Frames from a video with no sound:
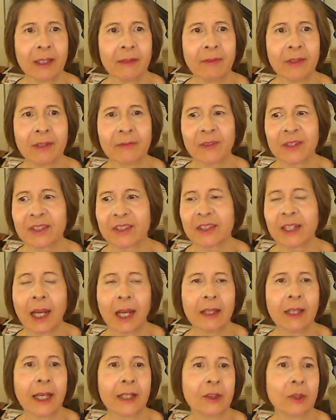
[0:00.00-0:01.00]
even if it's
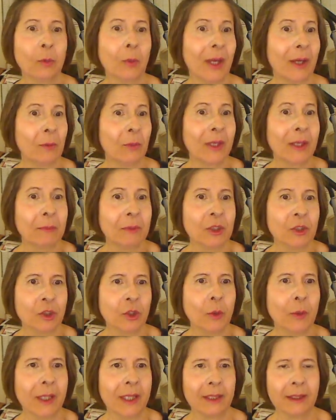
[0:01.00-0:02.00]
not like the way we would
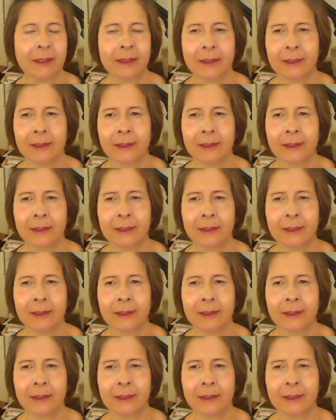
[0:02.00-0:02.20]
do it.